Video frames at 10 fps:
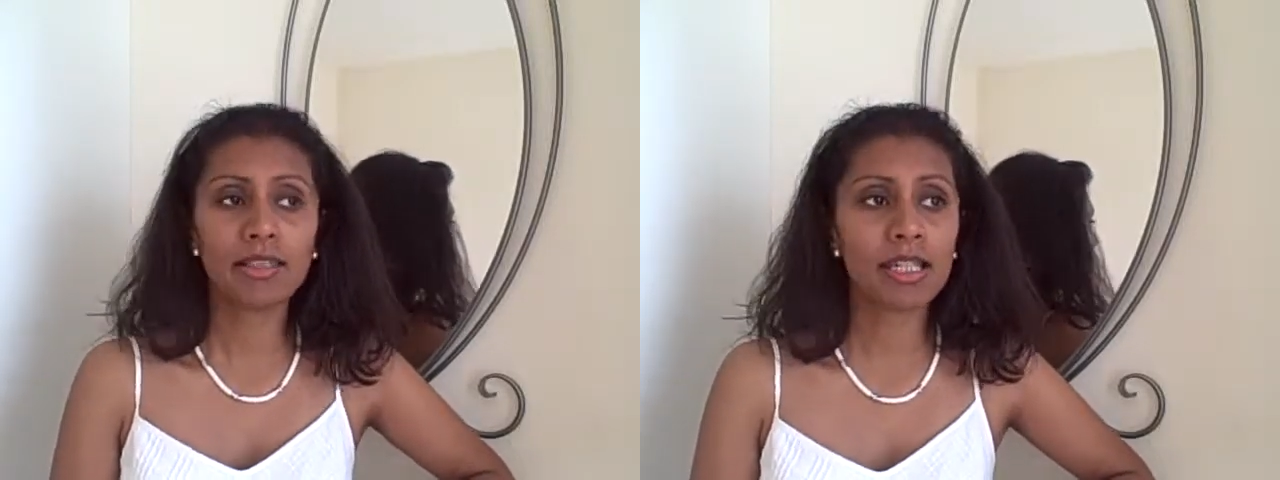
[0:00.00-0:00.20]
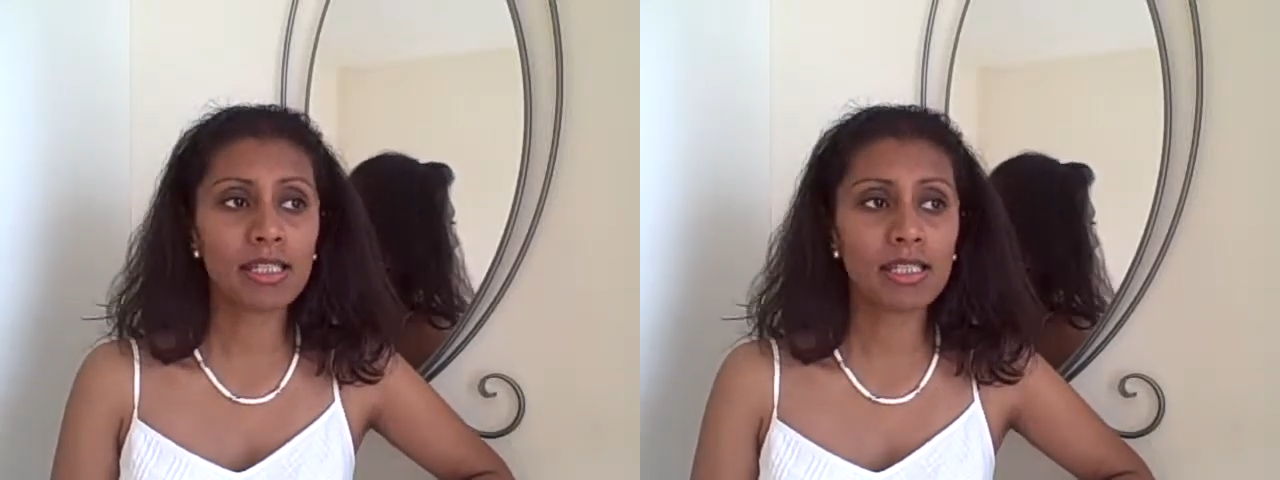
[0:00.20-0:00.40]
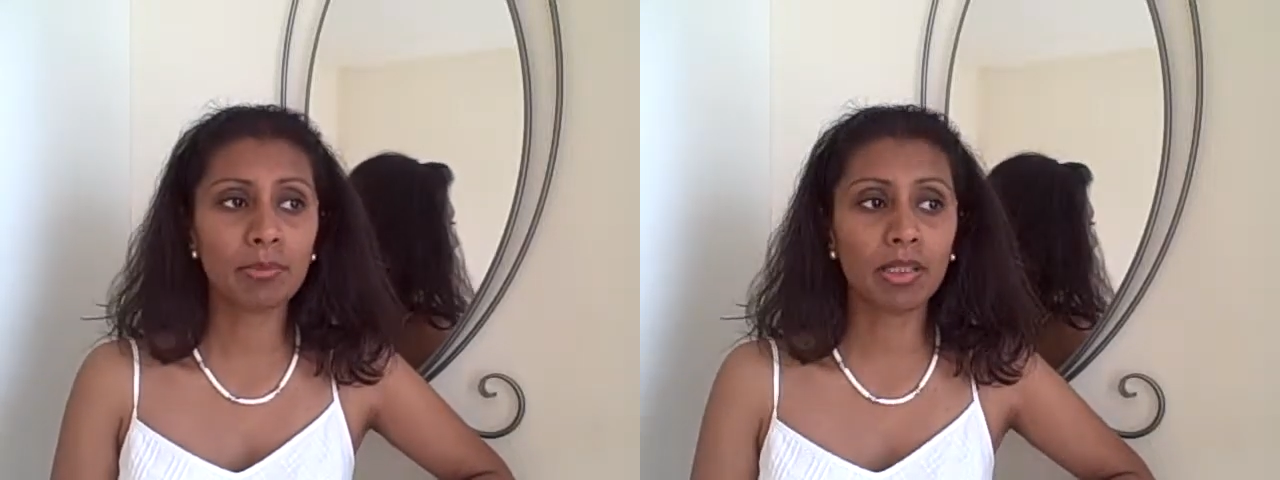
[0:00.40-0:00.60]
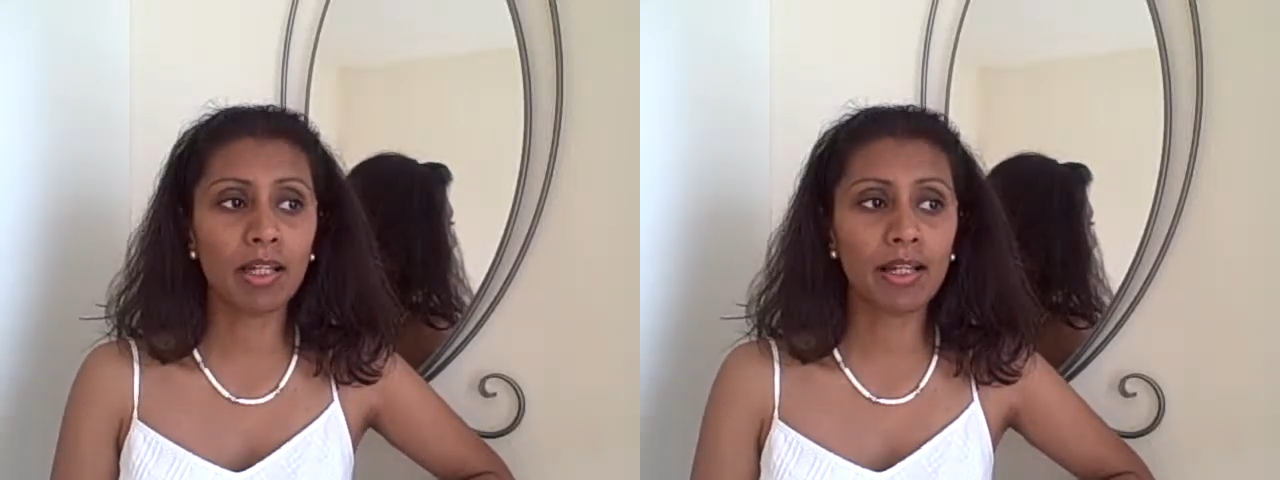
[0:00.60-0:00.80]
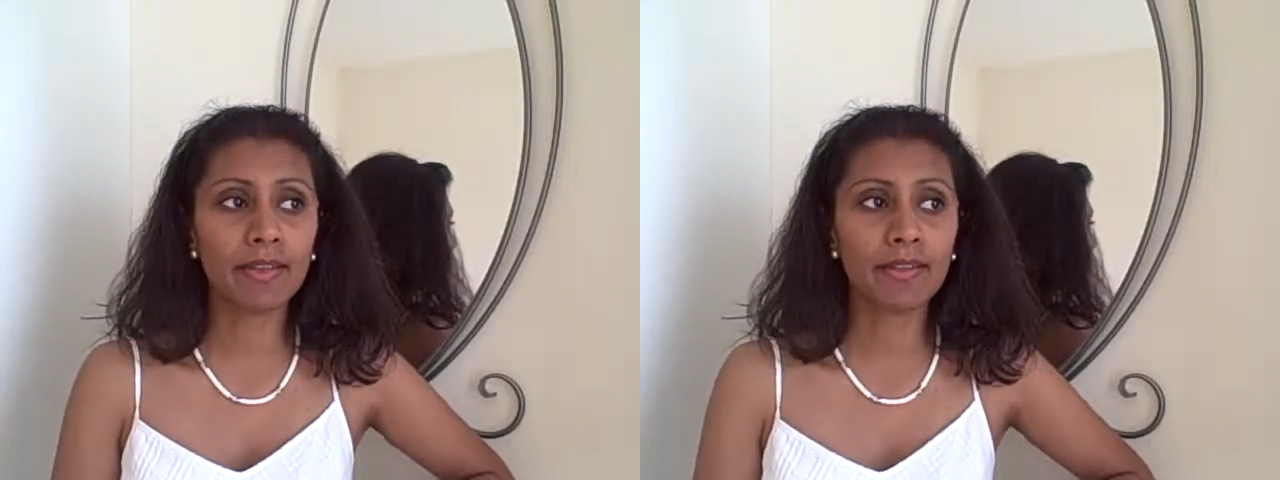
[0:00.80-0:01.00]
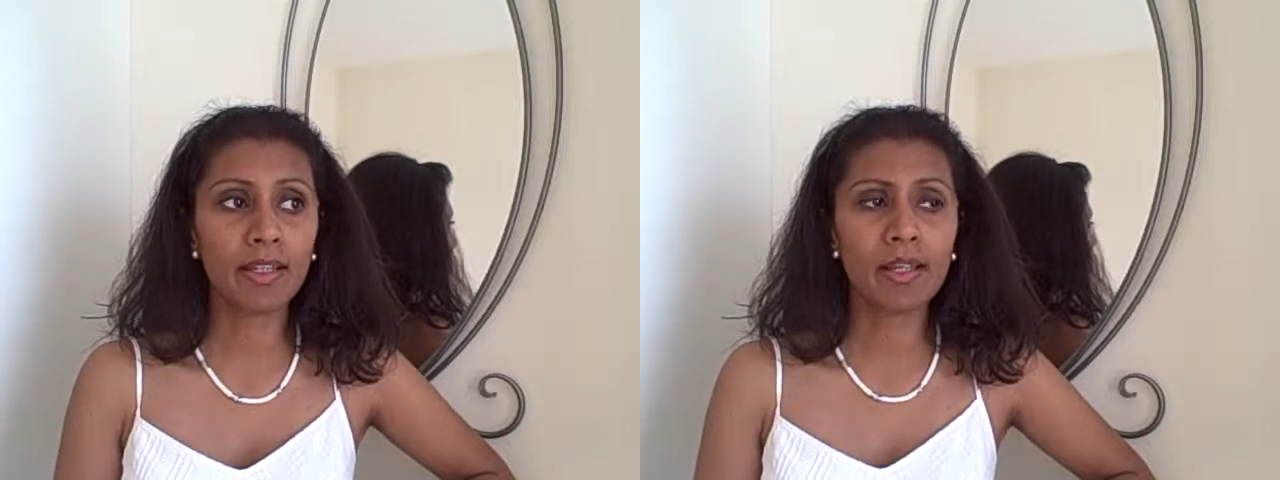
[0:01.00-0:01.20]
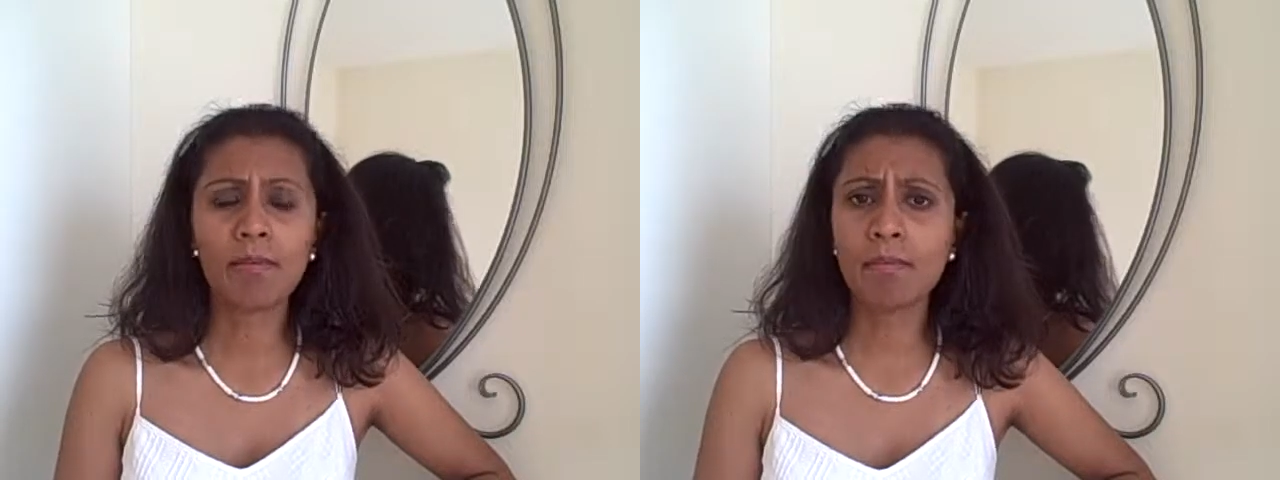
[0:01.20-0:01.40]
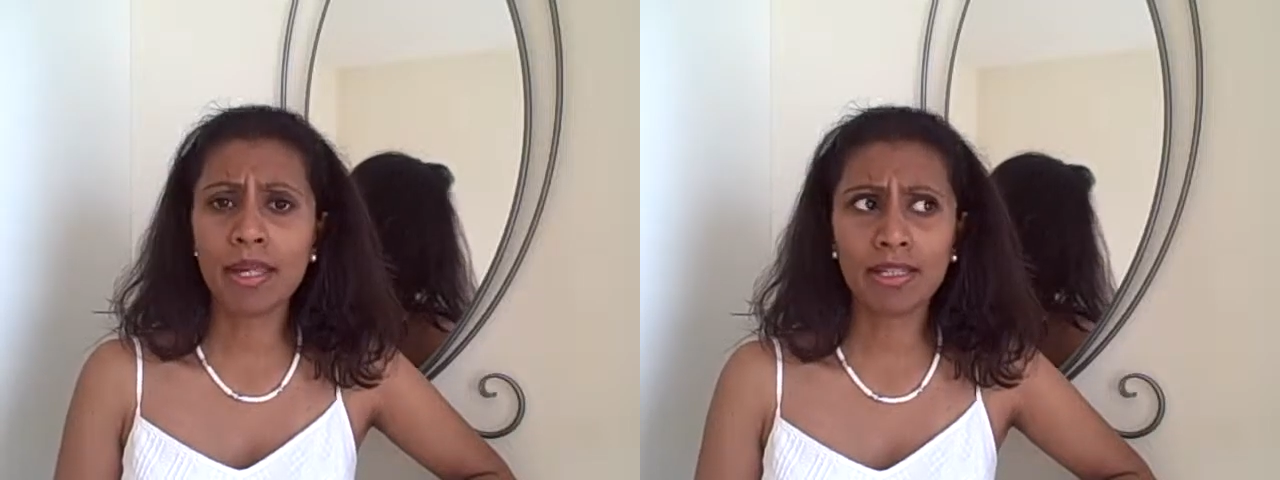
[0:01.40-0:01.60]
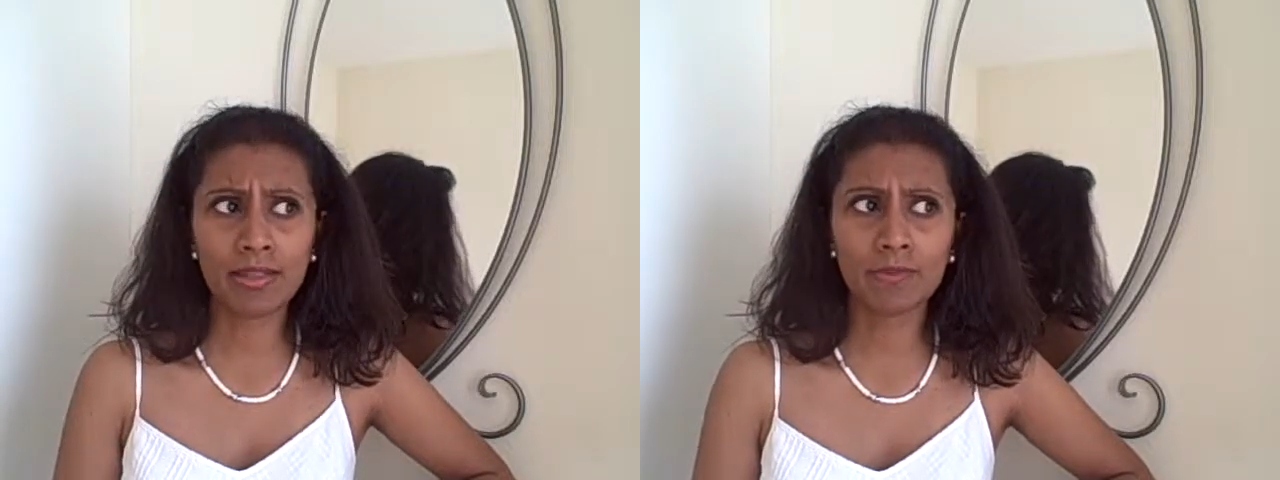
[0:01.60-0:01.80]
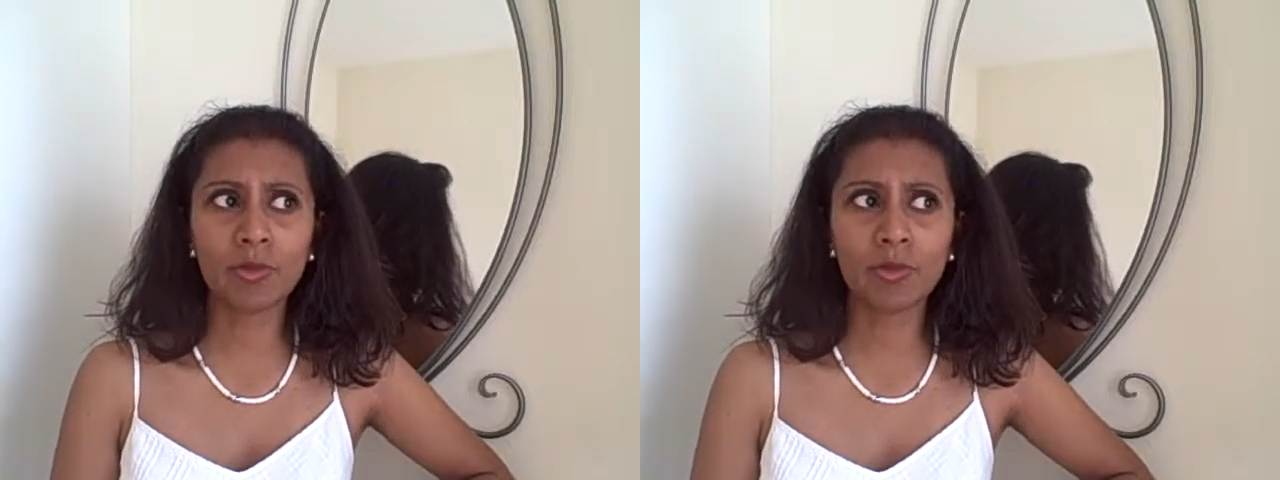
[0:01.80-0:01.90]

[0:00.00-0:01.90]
that applies mainly